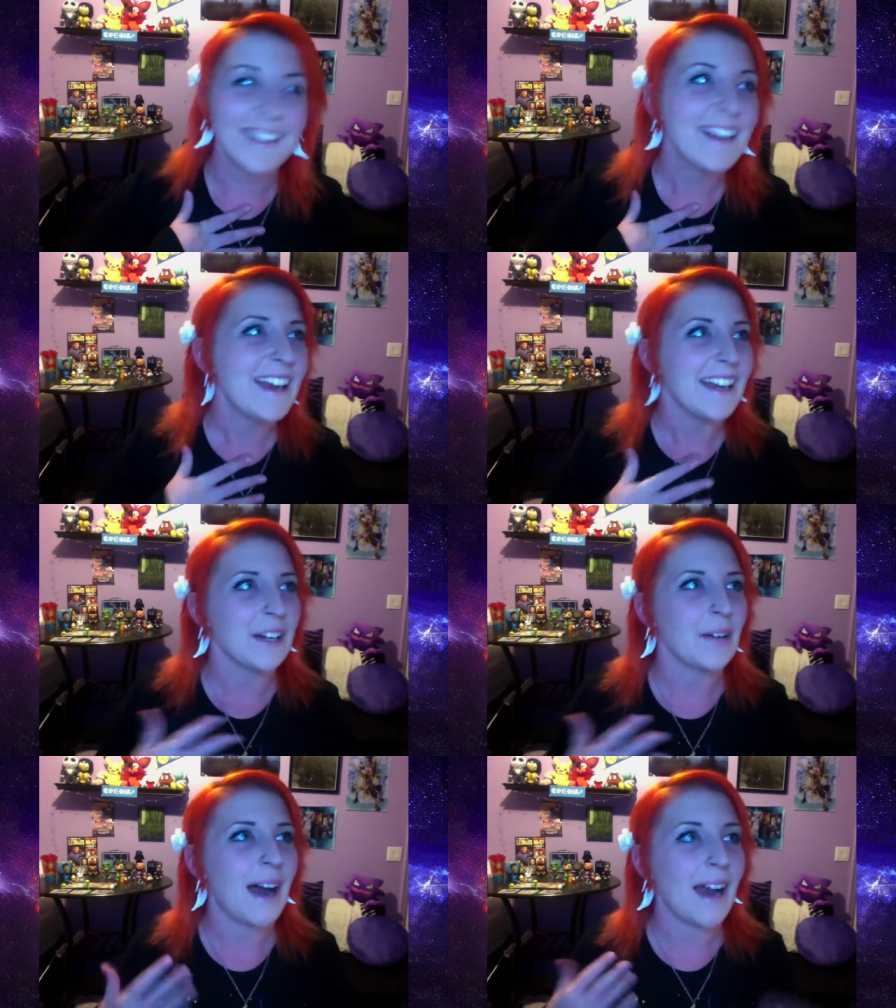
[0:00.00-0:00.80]
You
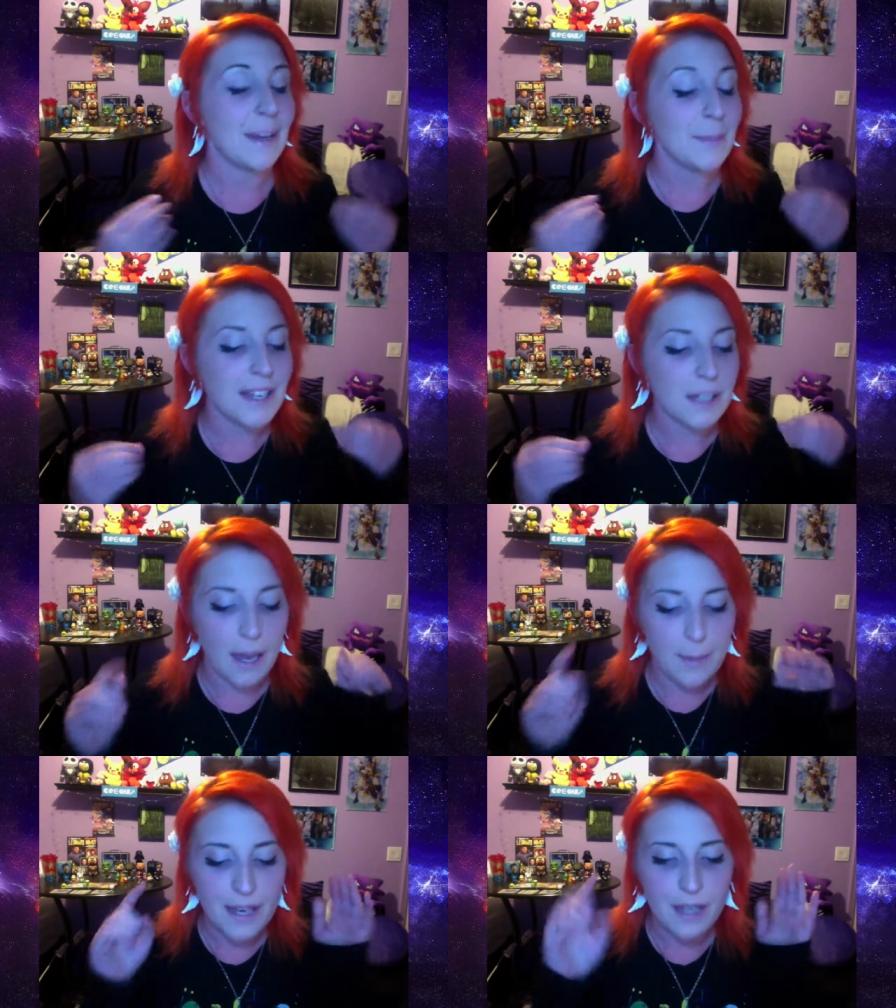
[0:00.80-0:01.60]
know, I make
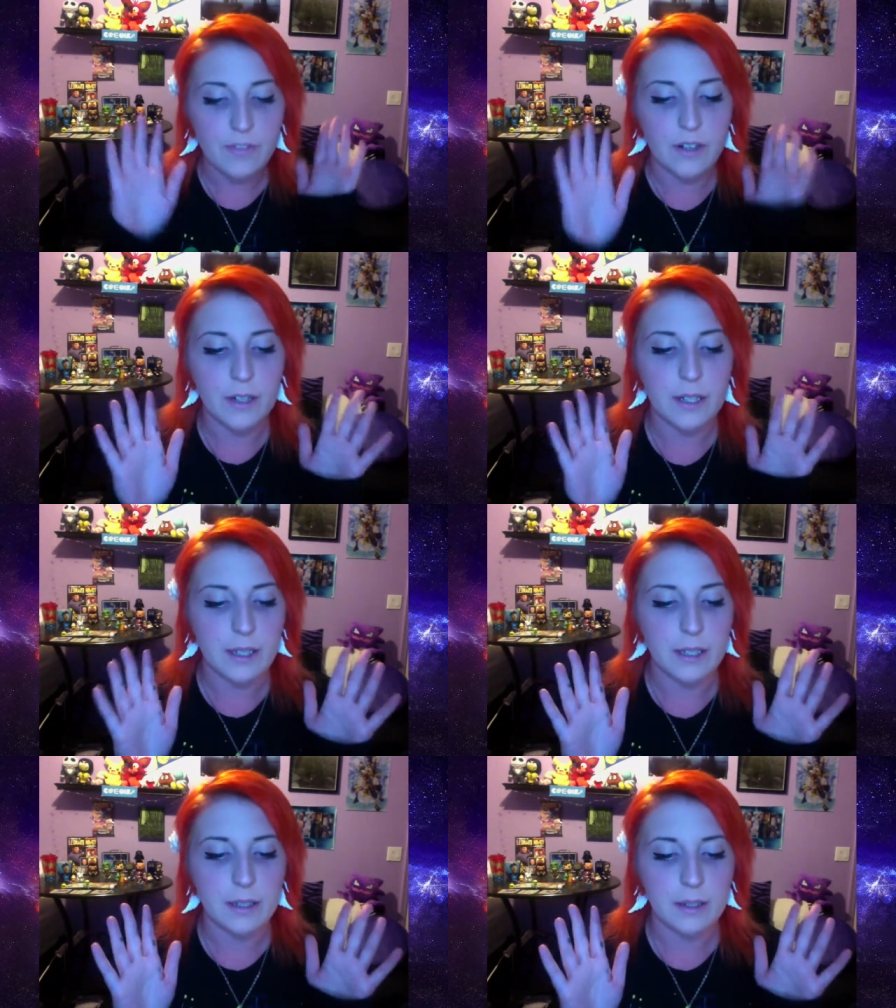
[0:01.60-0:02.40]
I make a
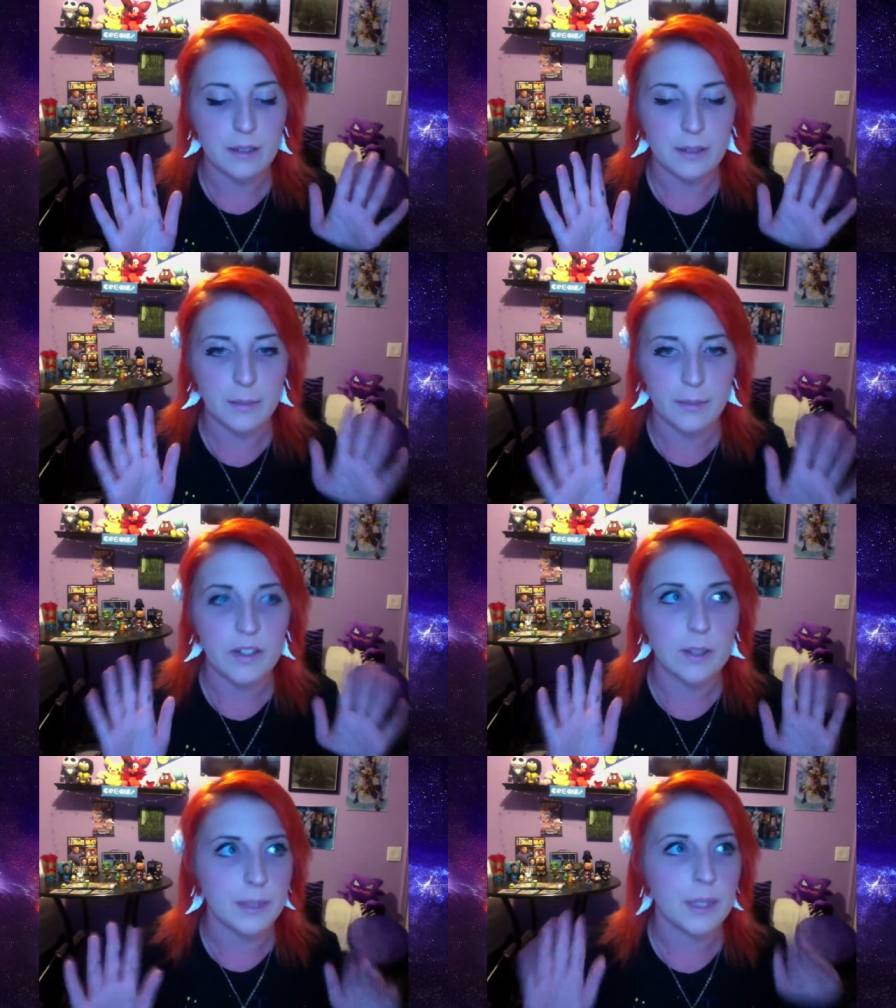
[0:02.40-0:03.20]
very,
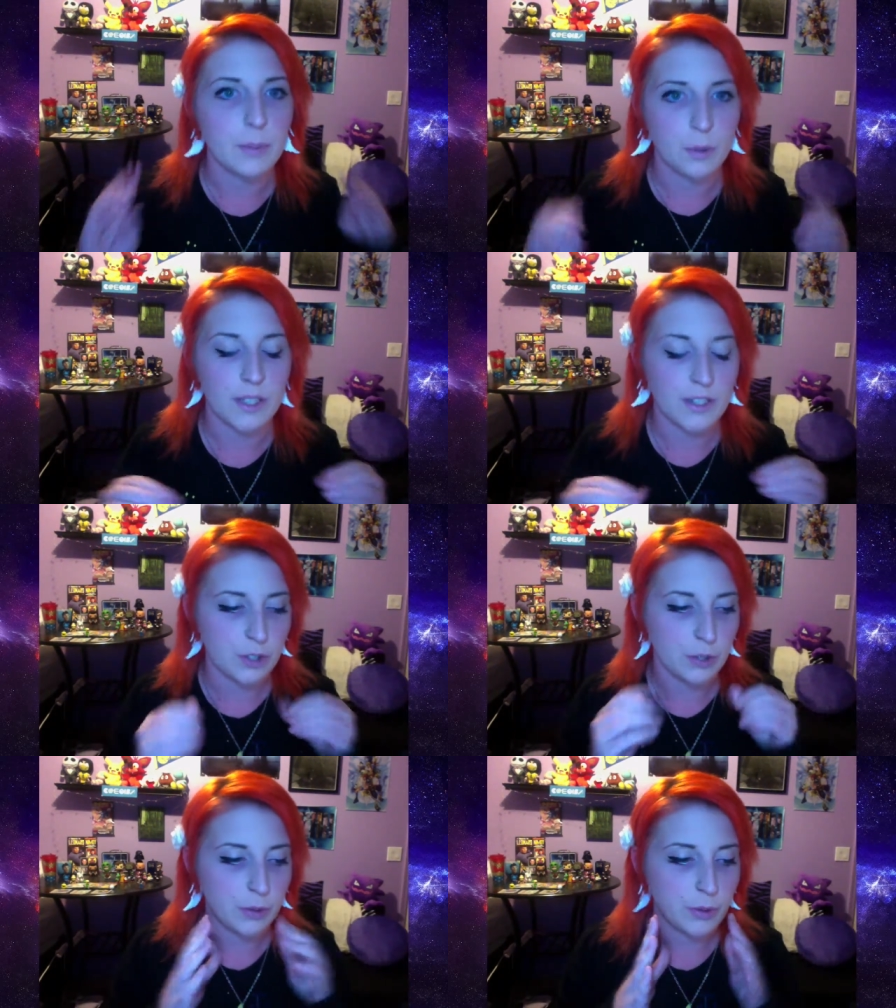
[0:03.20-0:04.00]
very big point
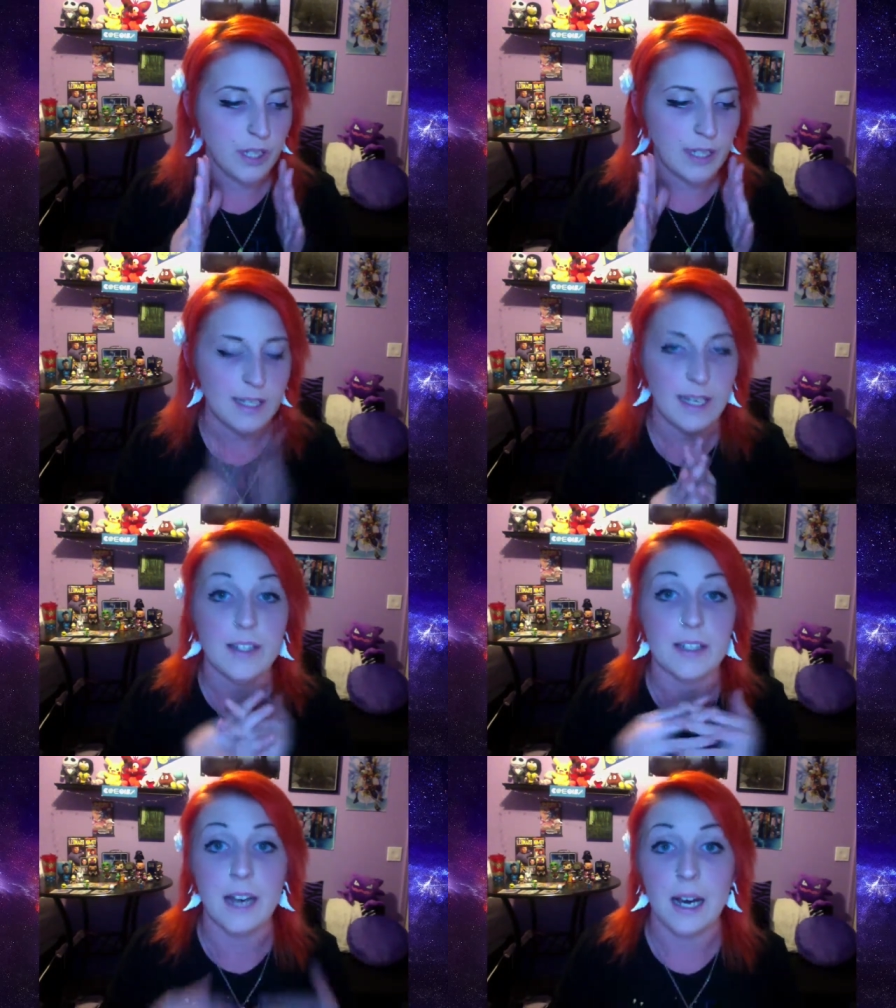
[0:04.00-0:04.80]
to take
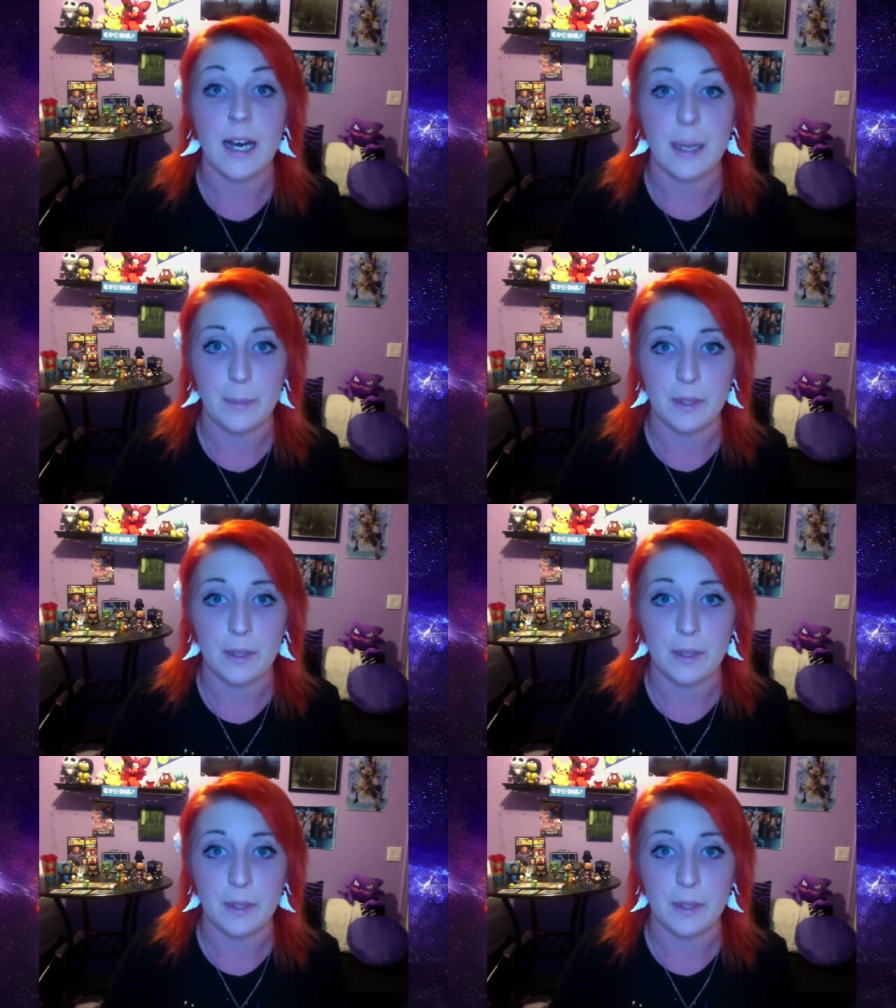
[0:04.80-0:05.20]
the time